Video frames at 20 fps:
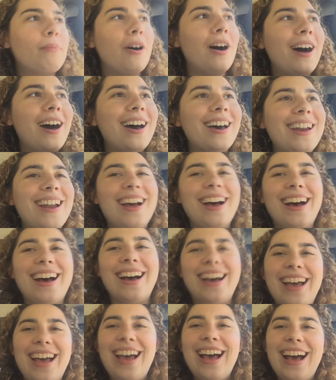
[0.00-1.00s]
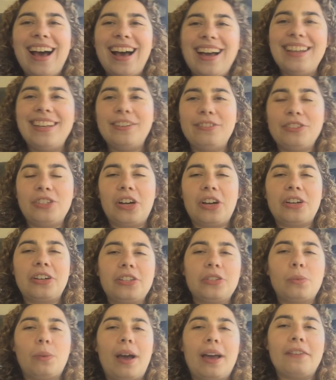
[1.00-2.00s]
but uh, he was talking to
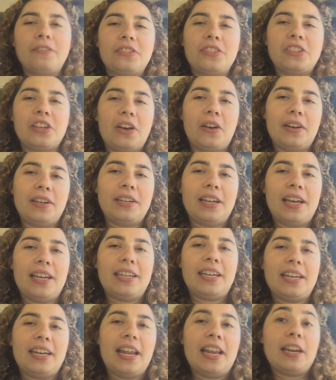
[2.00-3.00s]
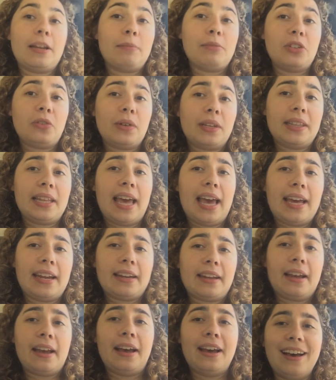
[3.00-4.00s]
his wife, so I, I didn't end up doing that.
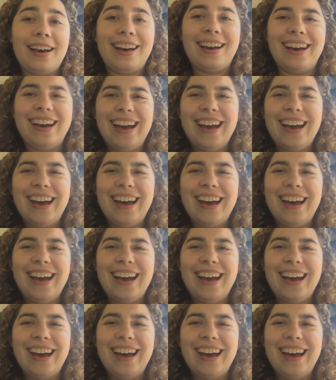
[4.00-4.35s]
Uh,